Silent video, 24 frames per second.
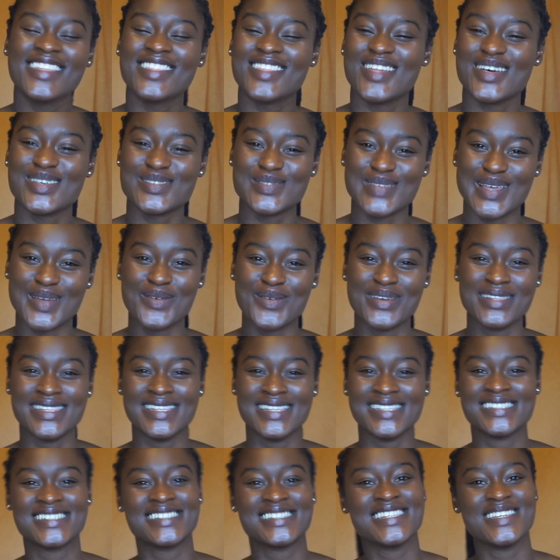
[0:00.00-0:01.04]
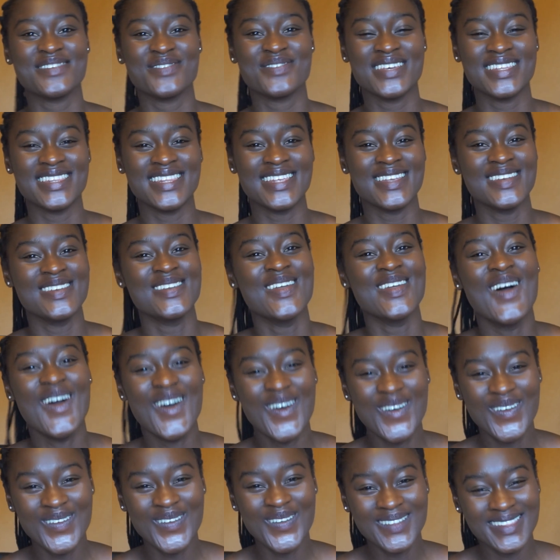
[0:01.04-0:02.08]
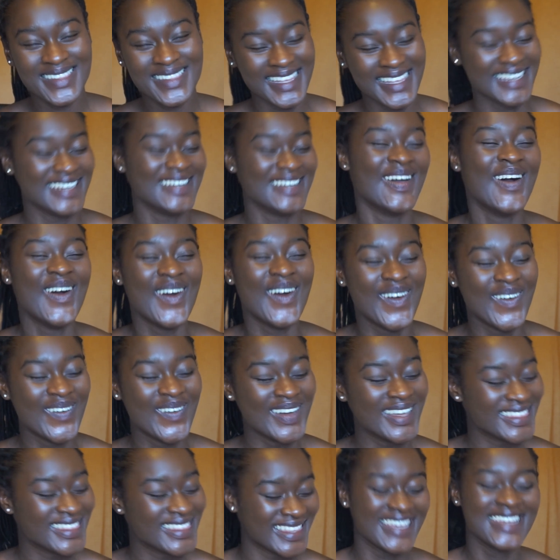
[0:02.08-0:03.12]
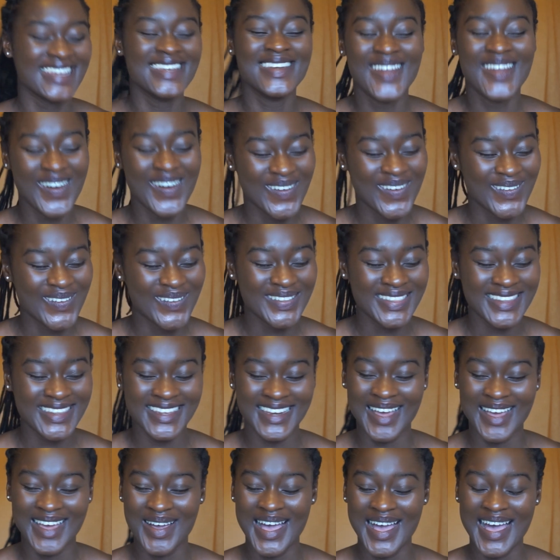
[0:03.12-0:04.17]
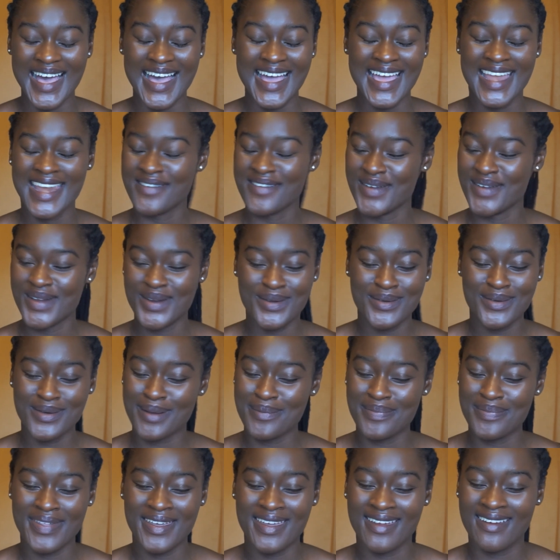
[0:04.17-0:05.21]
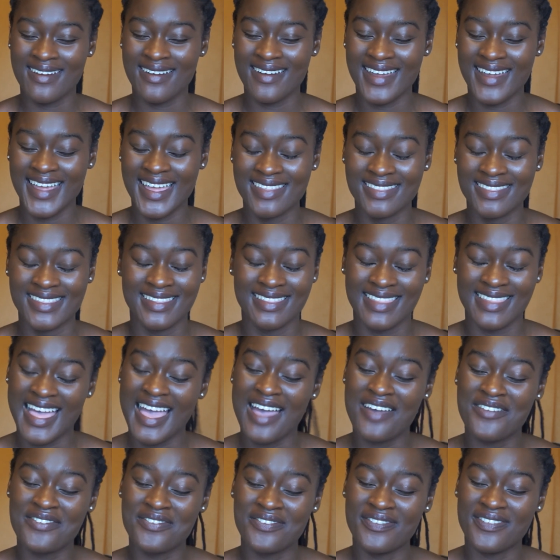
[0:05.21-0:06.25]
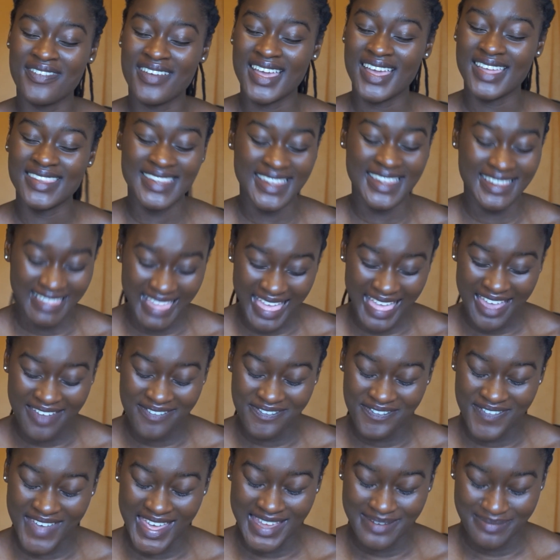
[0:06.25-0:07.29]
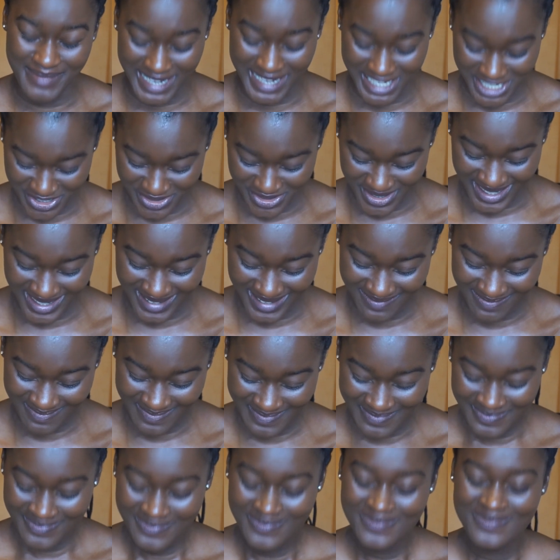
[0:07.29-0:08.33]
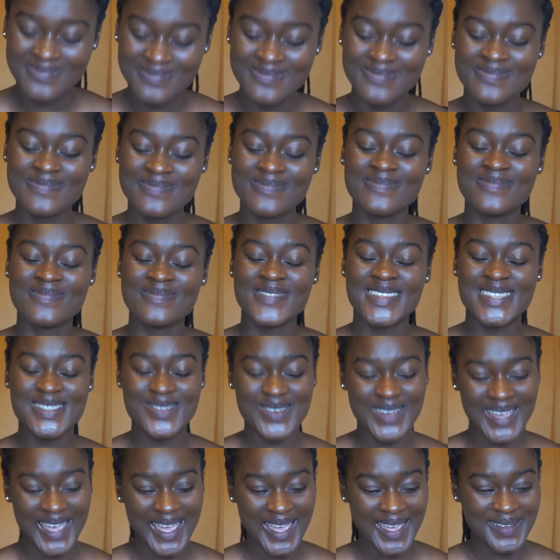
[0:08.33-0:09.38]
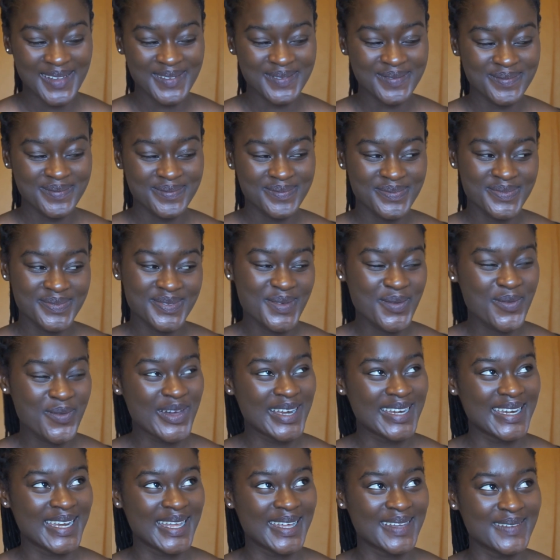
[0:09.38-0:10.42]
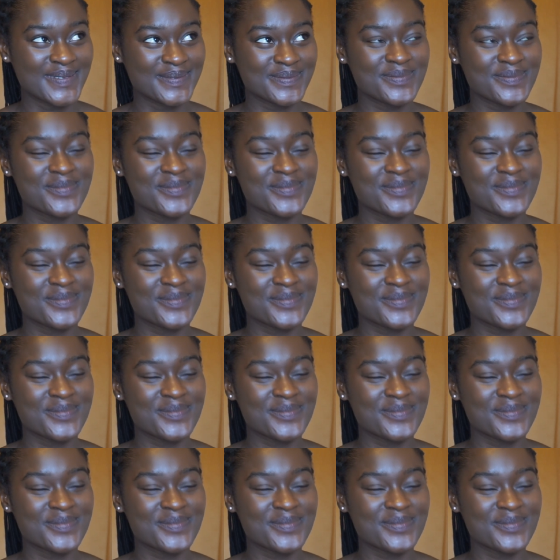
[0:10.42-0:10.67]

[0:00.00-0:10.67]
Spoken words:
That's why when they see me, they know that I never grew up there. And they laugh, and they laugh at my tree. It's okay. One day.